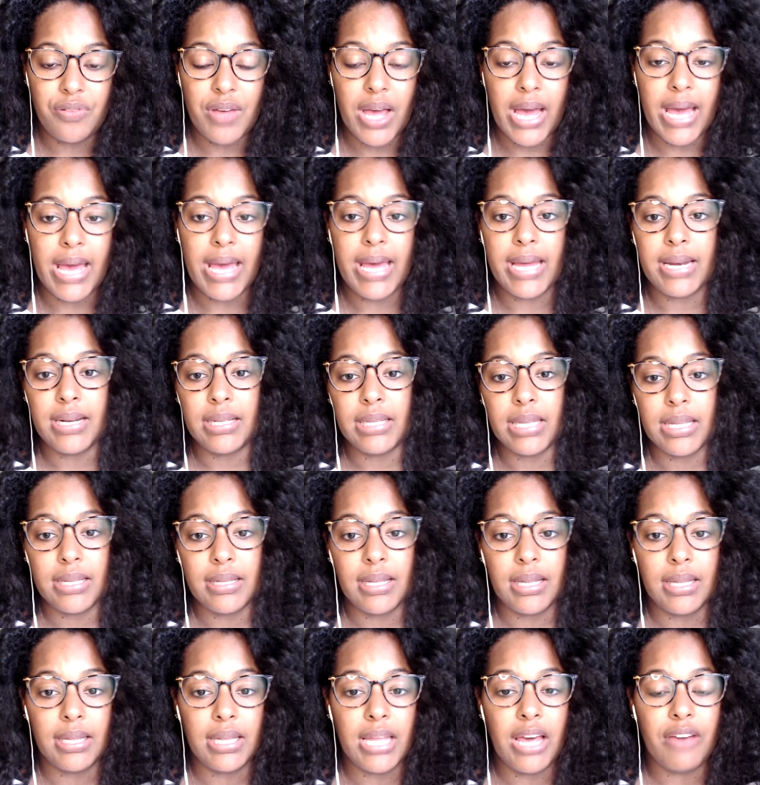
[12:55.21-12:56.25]
I had a
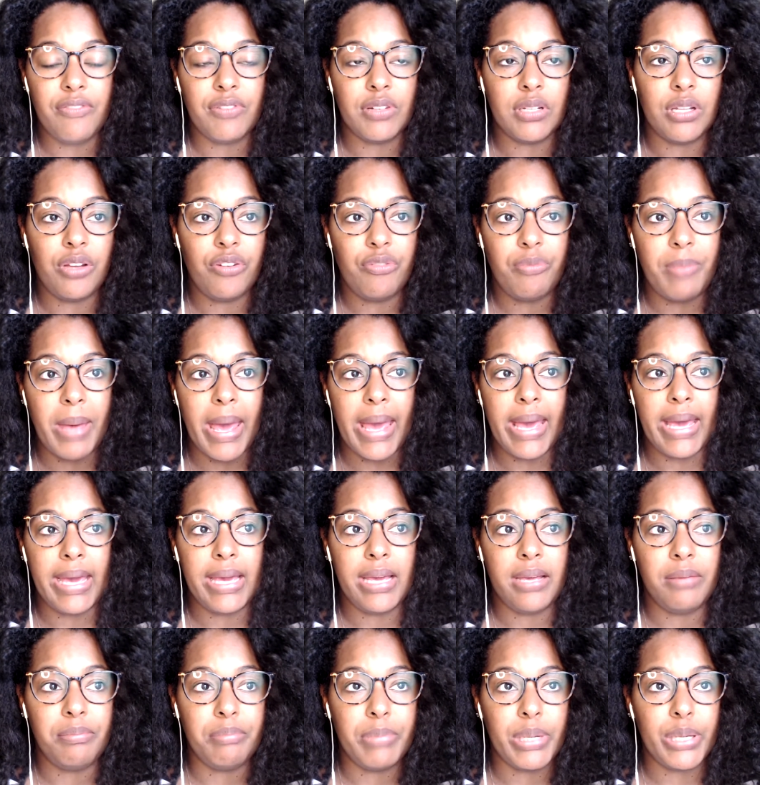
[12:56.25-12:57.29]
level of
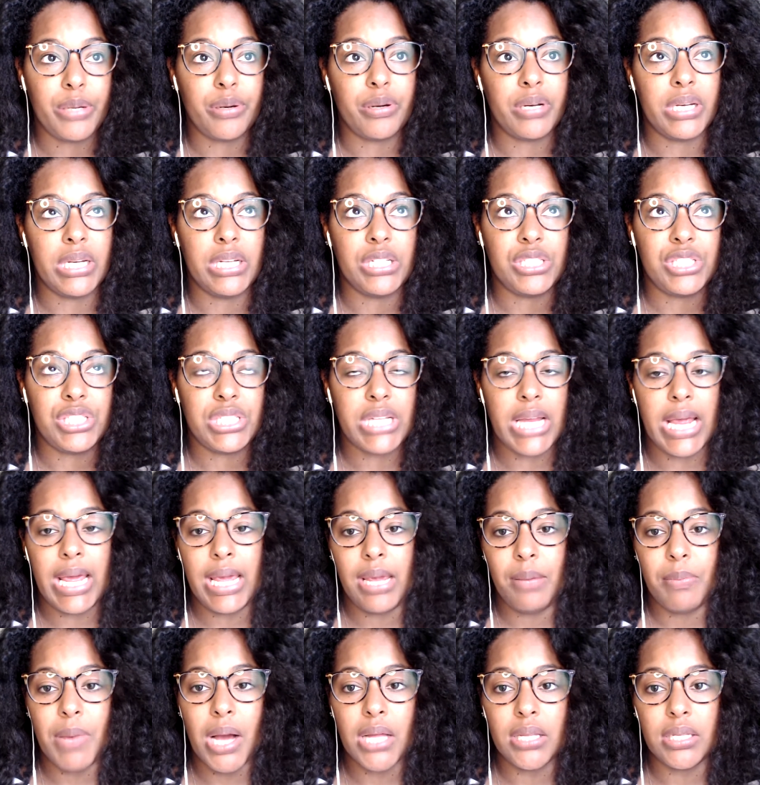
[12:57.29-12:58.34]
pain, bitterness,
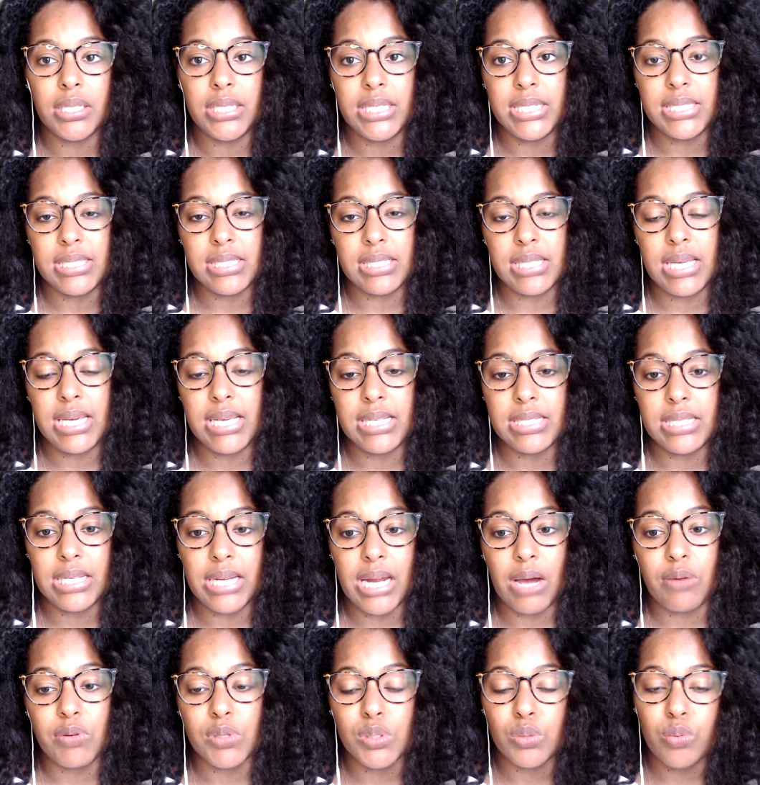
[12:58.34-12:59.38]
shame, all of these things that
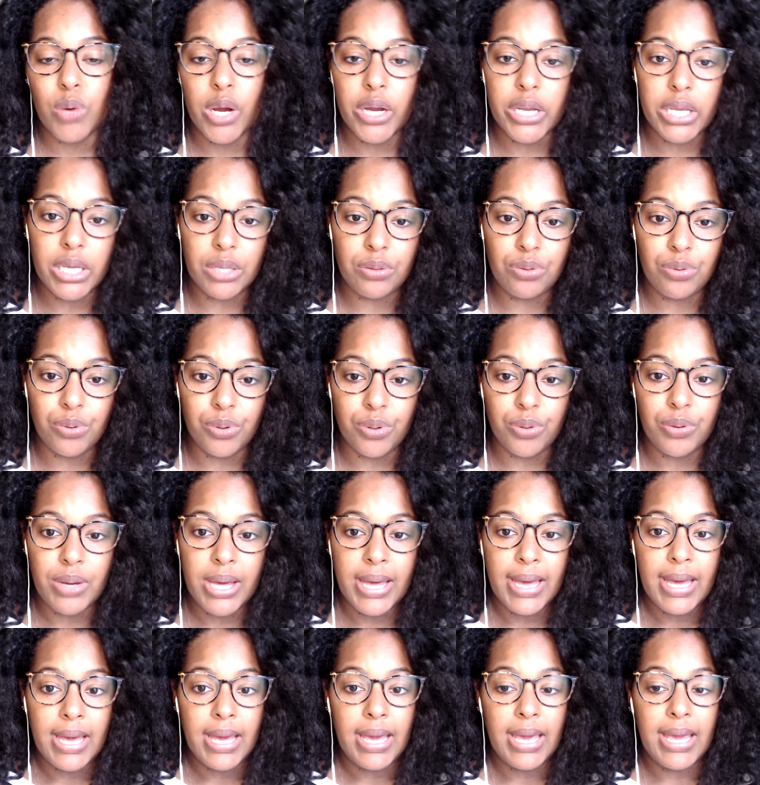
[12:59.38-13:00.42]
I was working through,
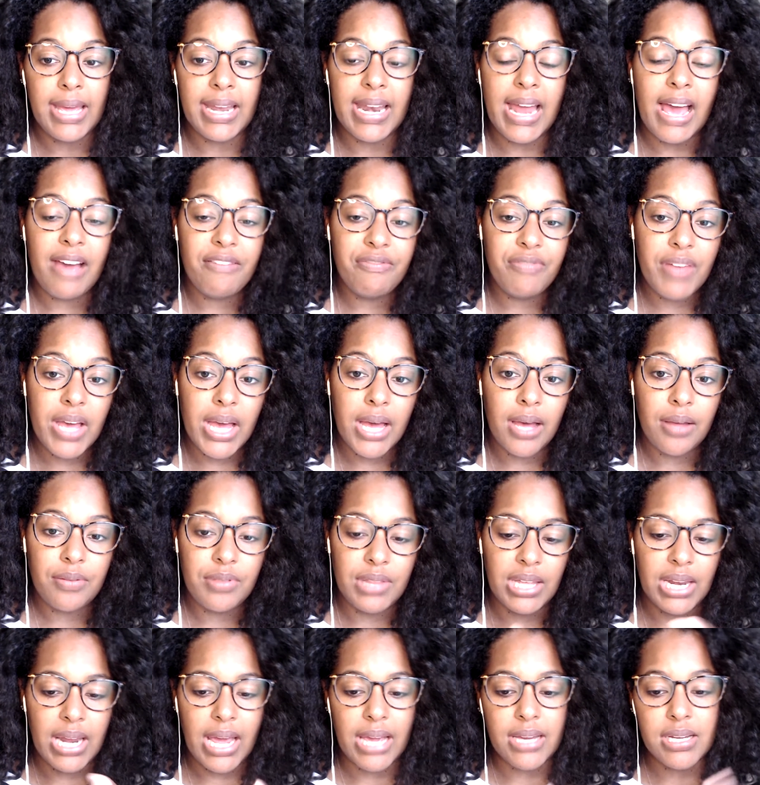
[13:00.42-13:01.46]
and I found
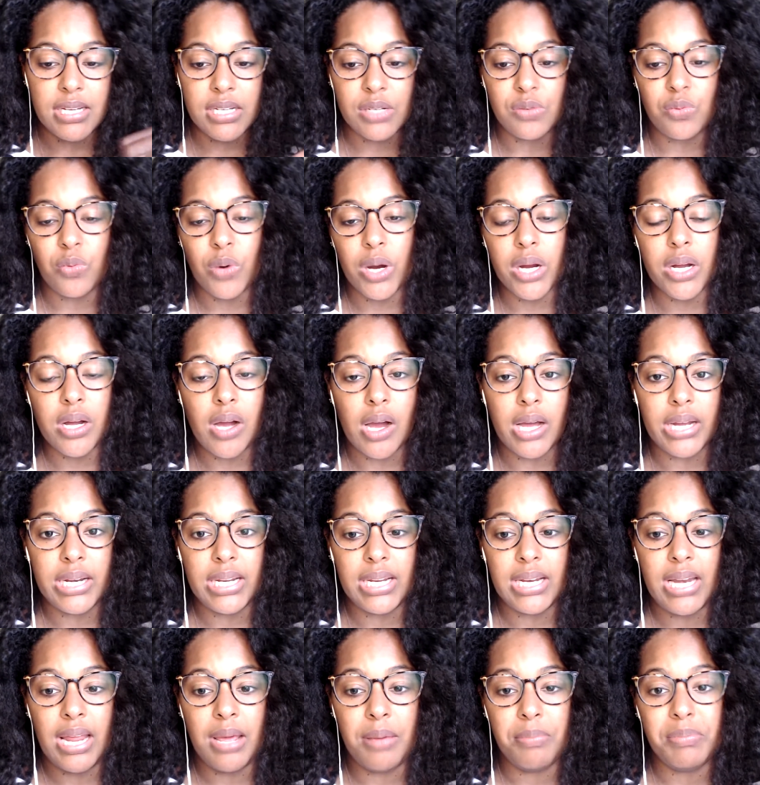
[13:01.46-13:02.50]
that I couldn't work on
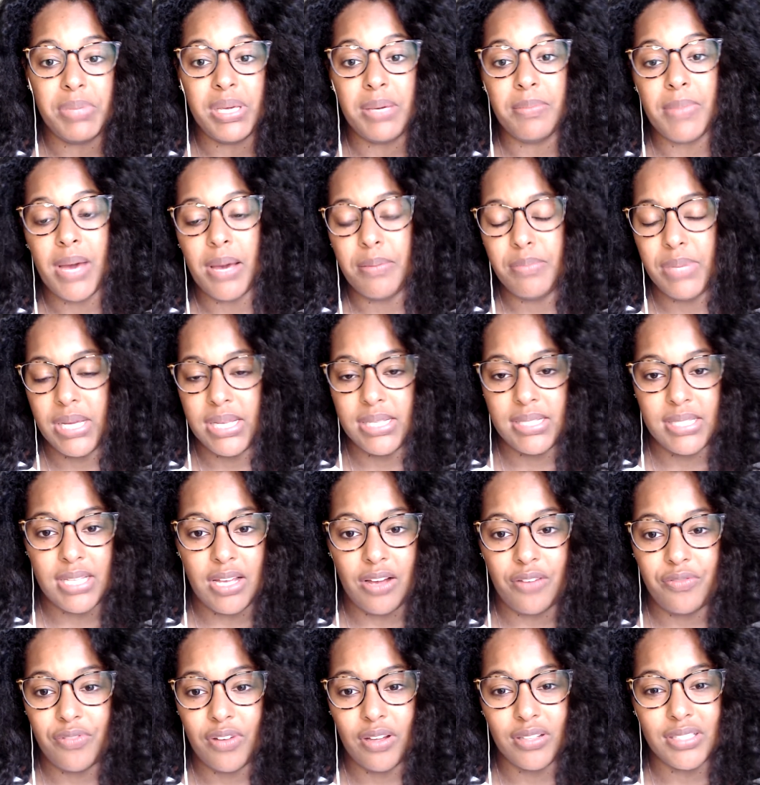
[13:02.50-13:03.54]
it and be my best
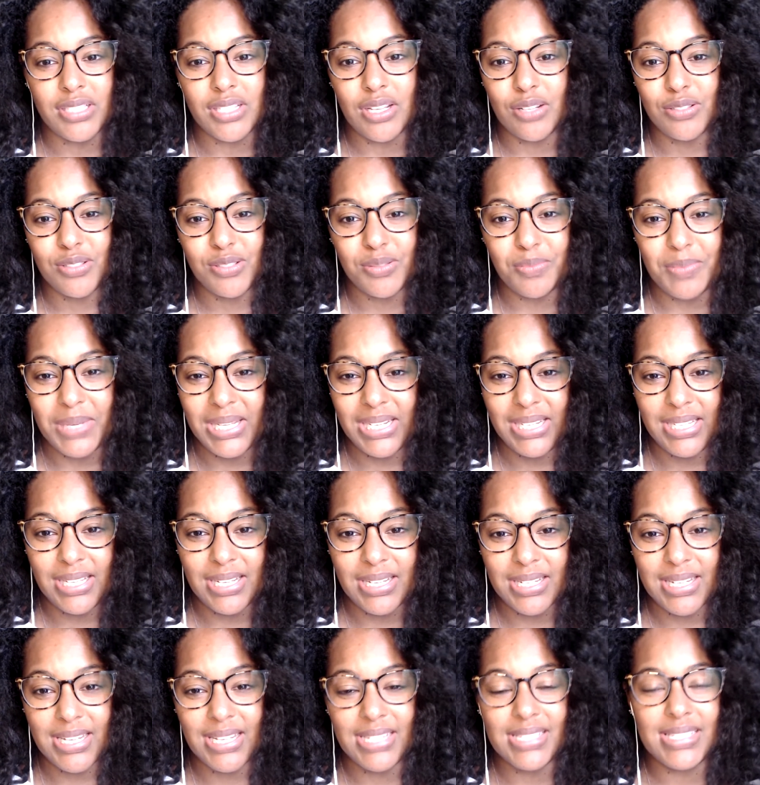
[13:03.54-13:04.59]
self on social media
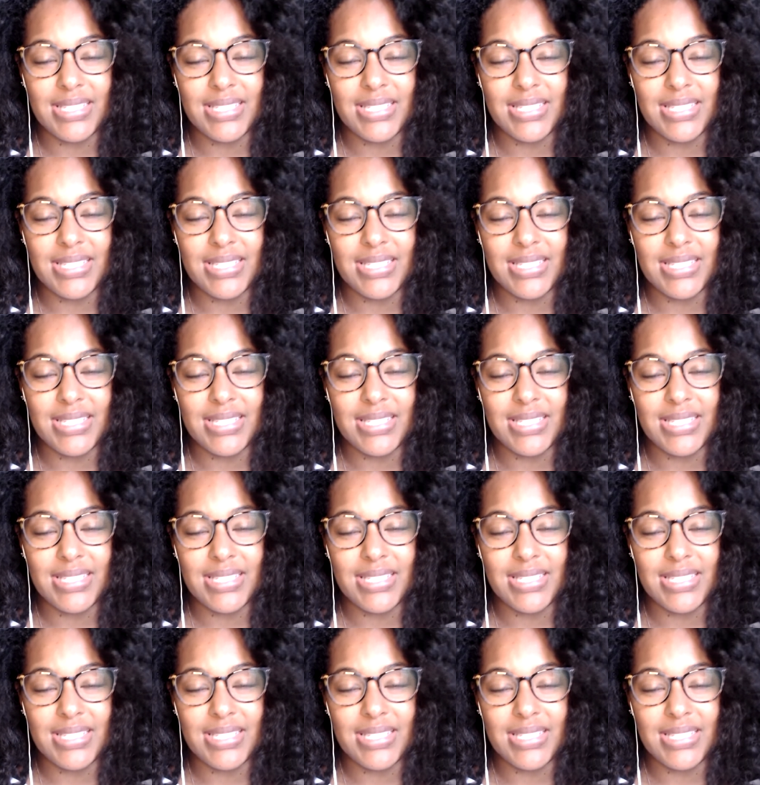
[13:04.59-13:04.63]
because